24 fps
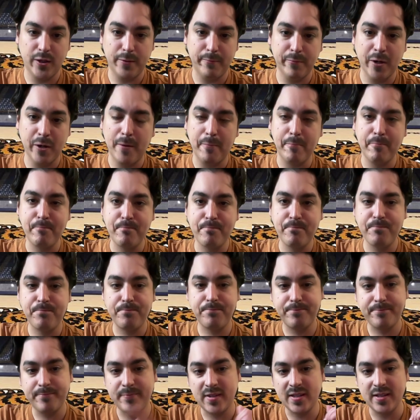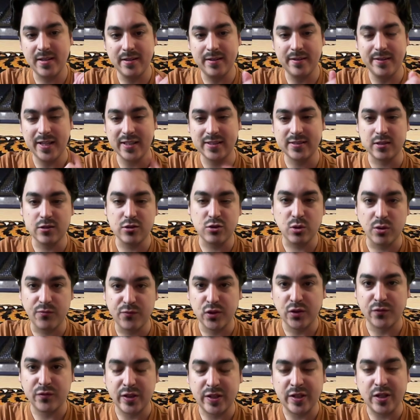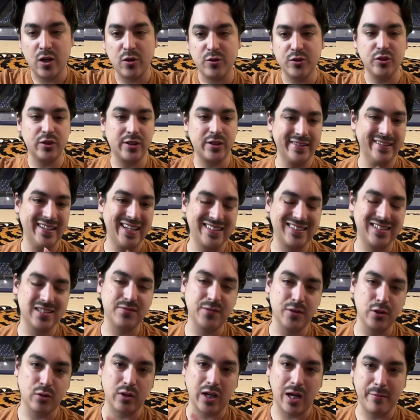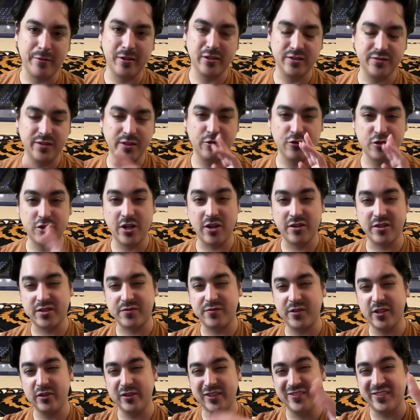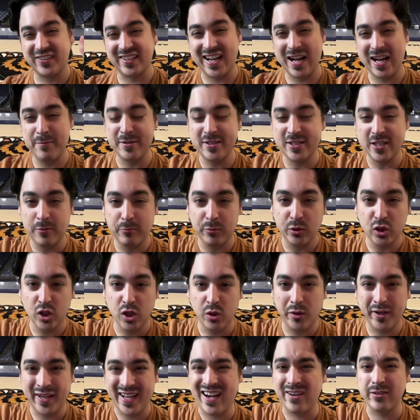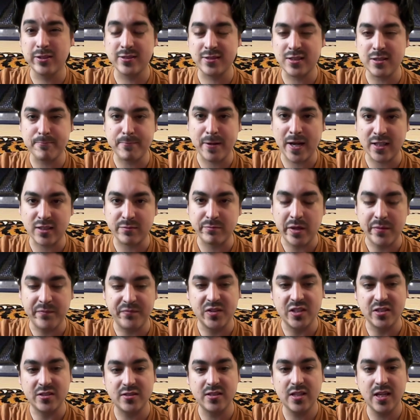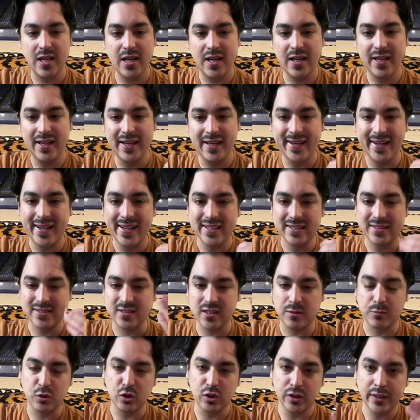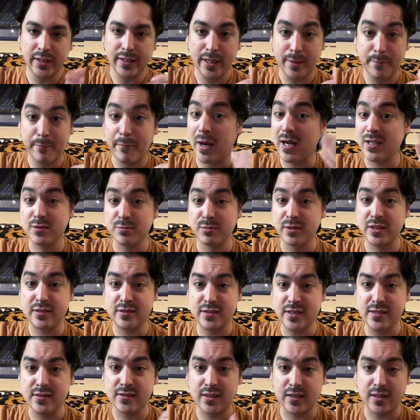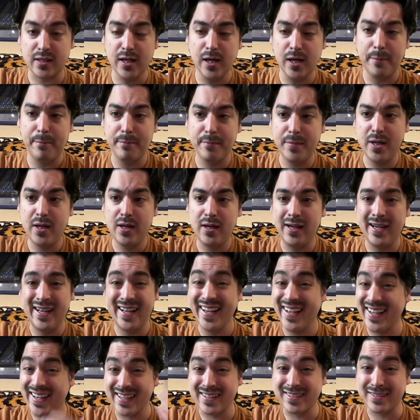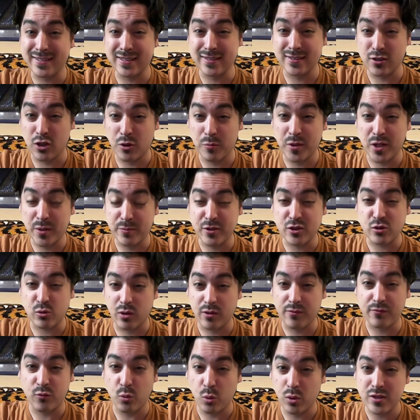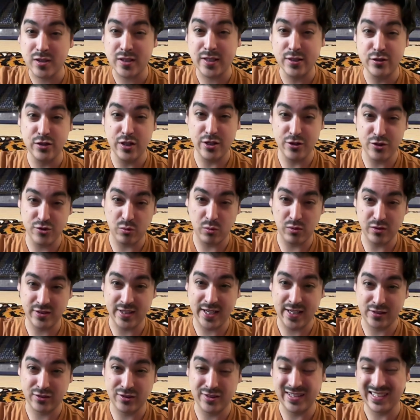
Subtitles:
But that's going to do it for the video. You can like this video, comment on this video, share this video, leave a comment down below on how this impacts Memphis and its summer league and possibly its season to come. And does it open up the door for TJ Shorts, actually?